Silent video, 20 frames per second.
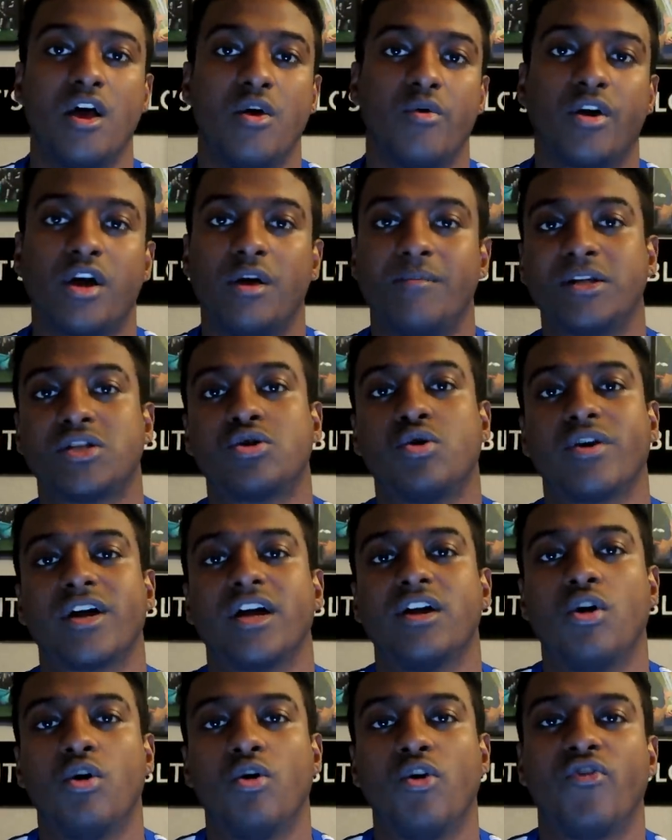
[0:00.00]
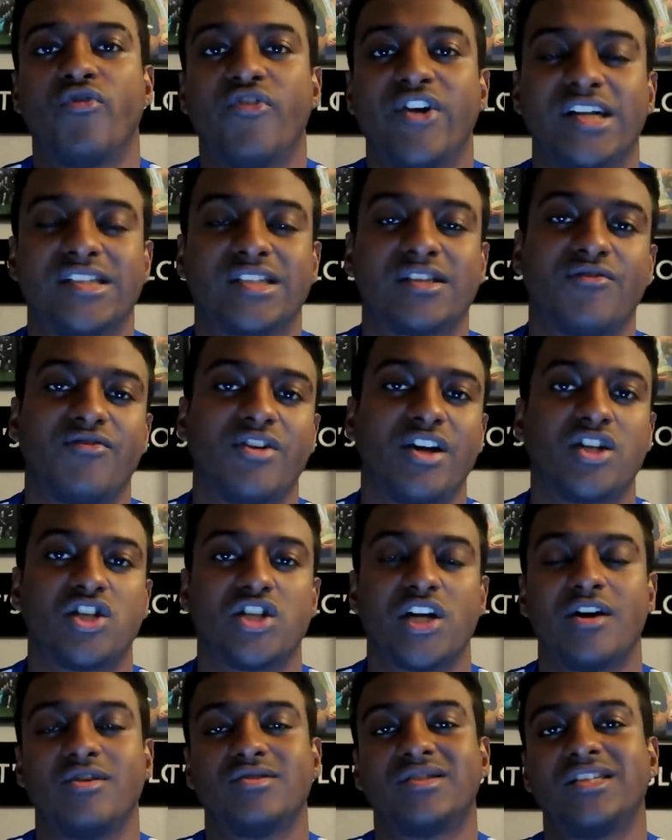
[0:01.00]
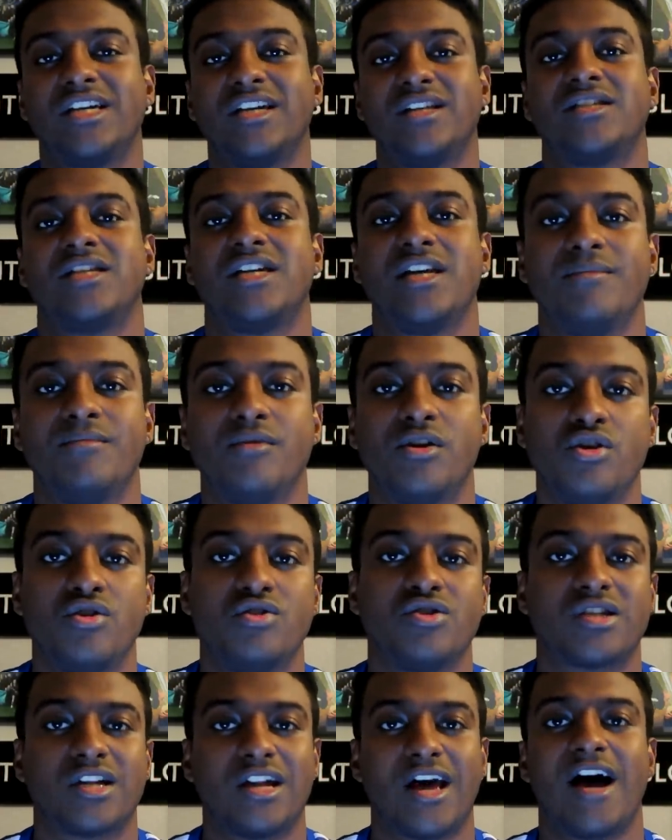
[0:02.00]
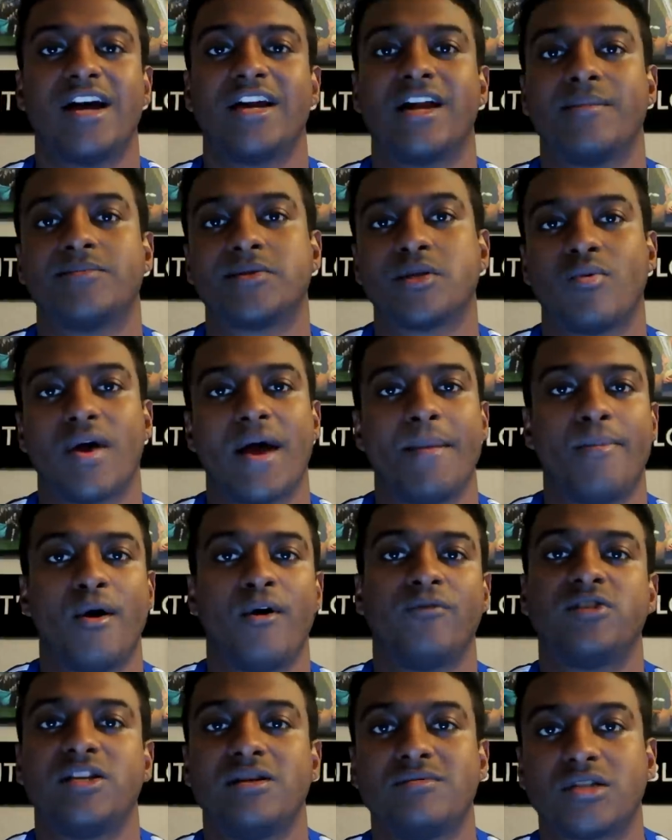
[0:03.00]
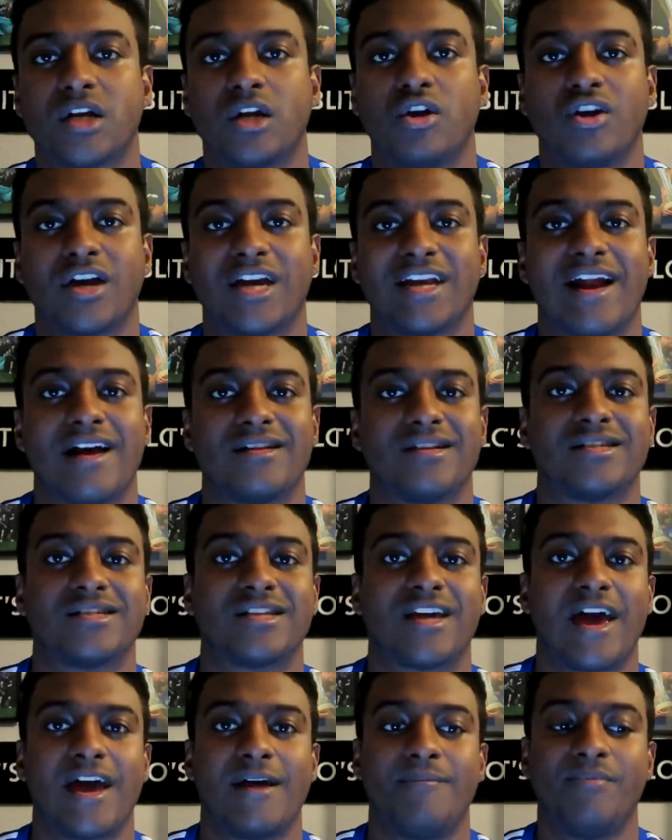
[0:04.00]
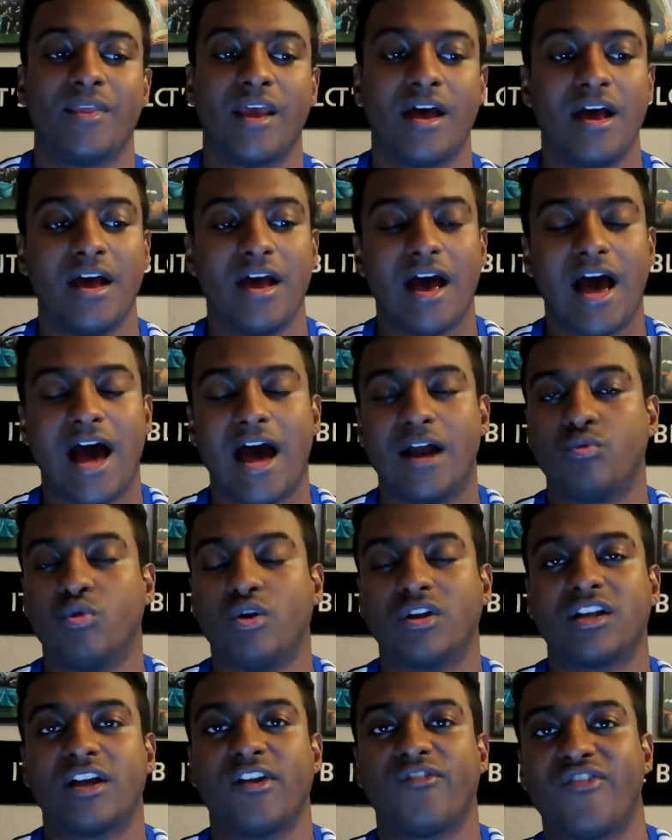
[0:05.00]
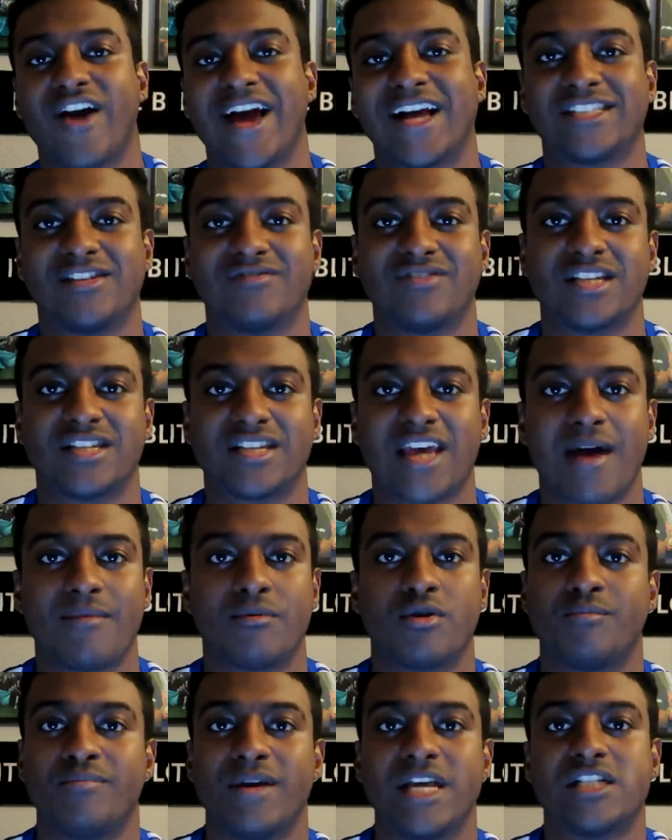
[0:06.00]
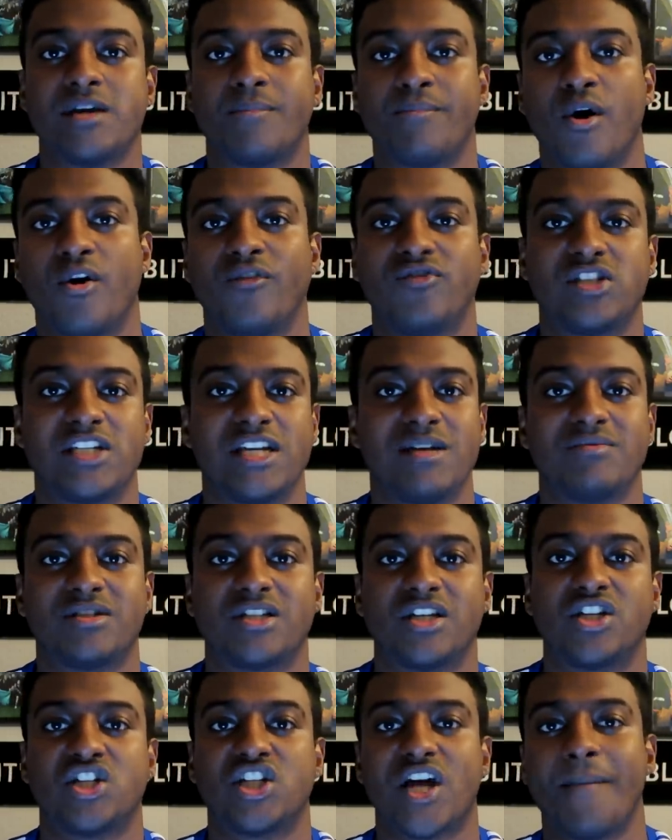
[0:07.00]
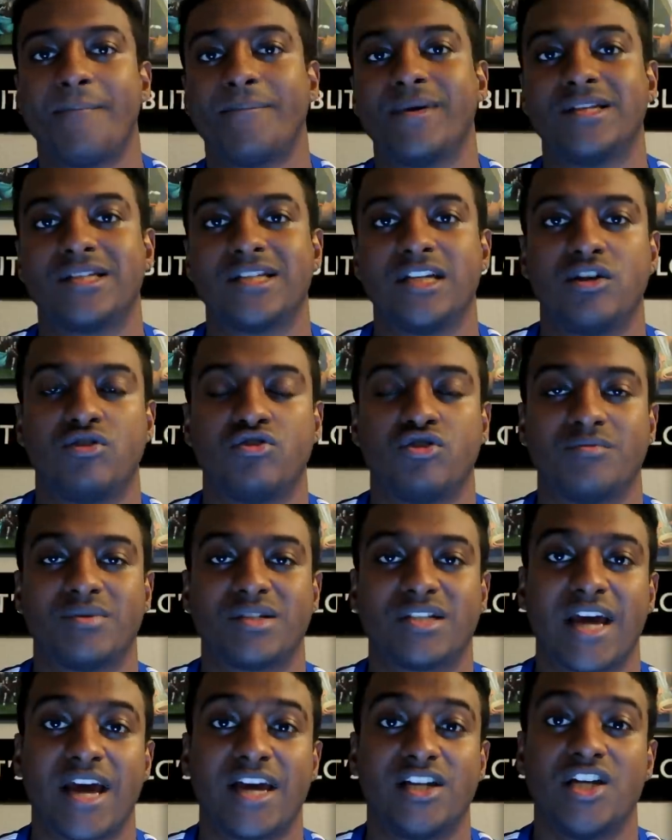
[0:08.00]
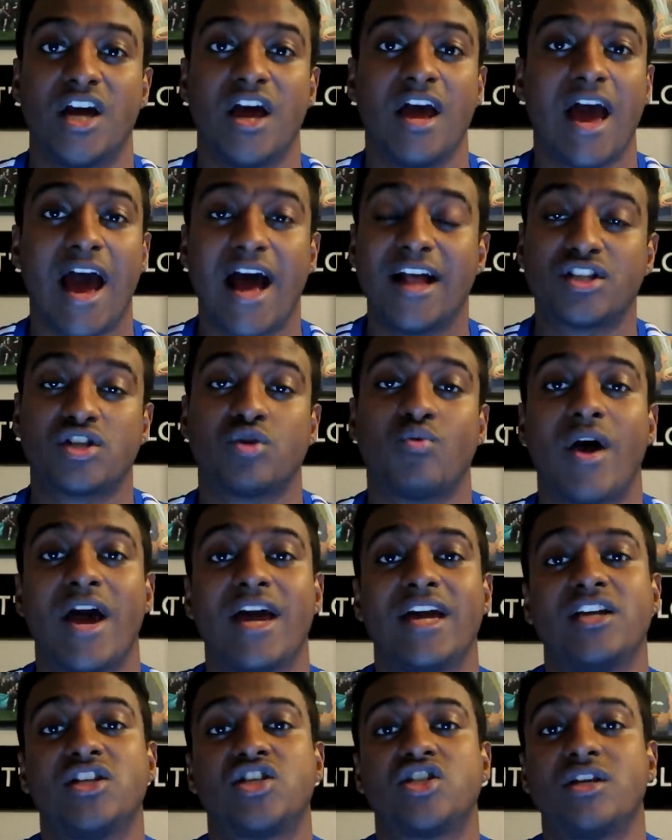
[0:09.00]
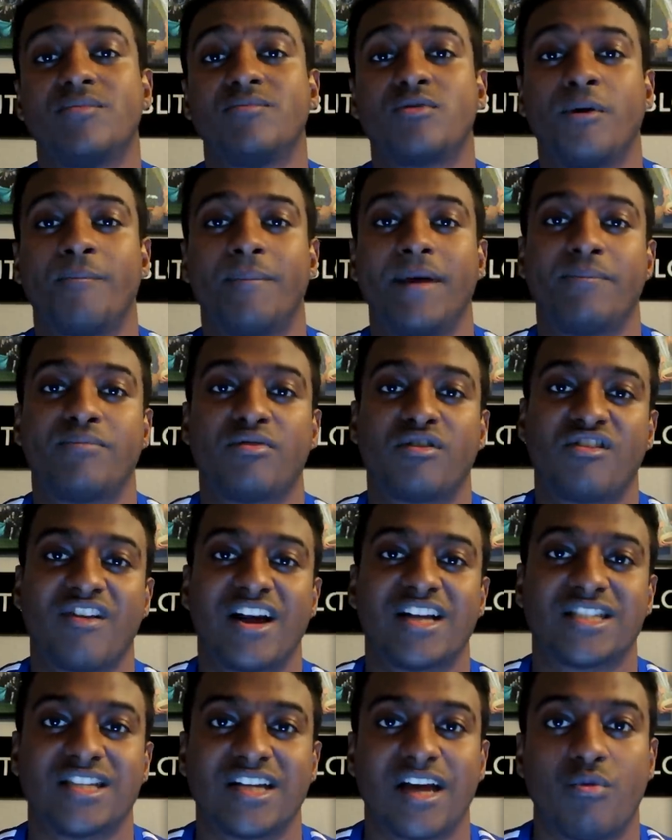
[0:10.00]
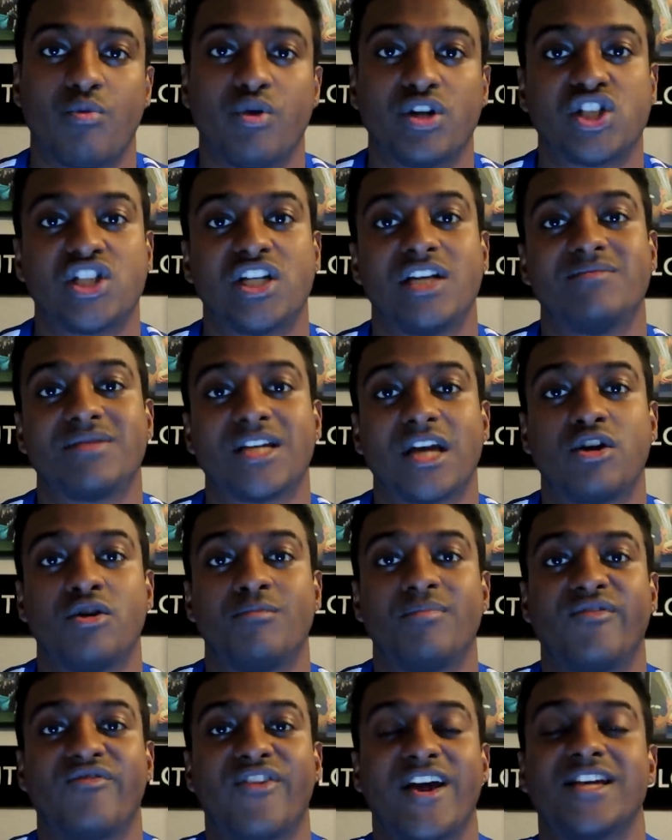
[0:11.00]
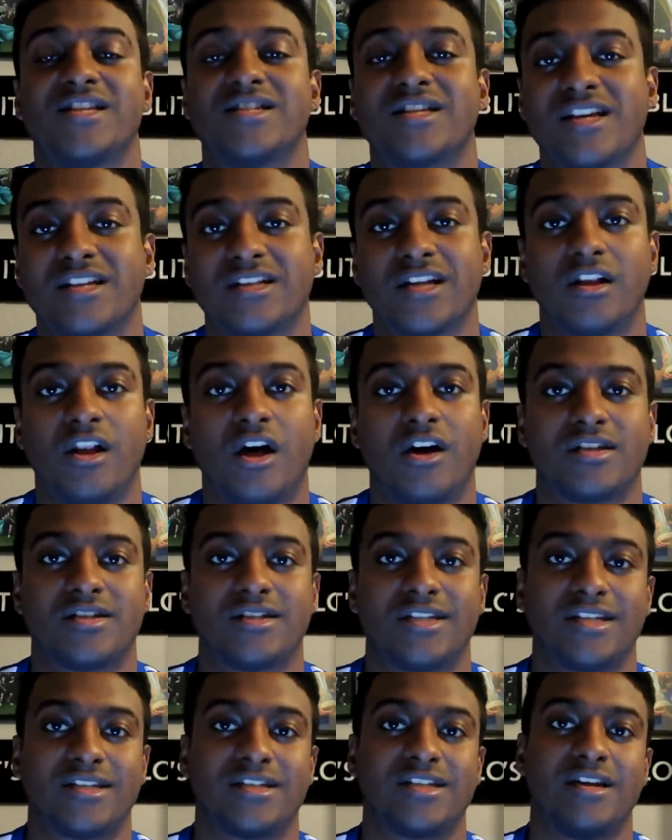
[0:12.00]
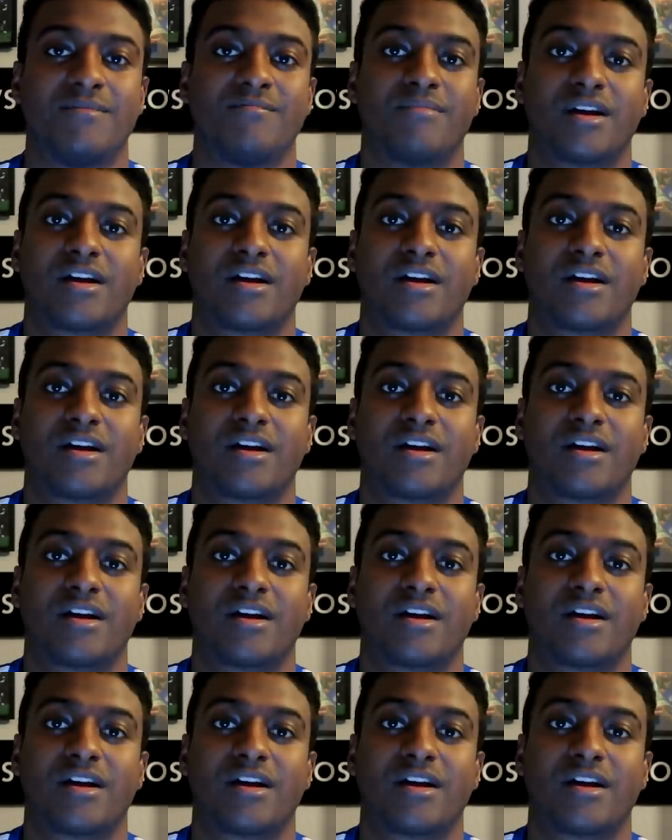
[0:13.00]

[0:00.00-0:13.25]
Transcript: We're going to be talking all things Sevilla-Chelsea, team news, lineups, the way both teams are looking at this game, and what the effects of this game could be to both teams, to the Champions League group stage, and to where each team could be progressing and which teams they could be facing in the last 16.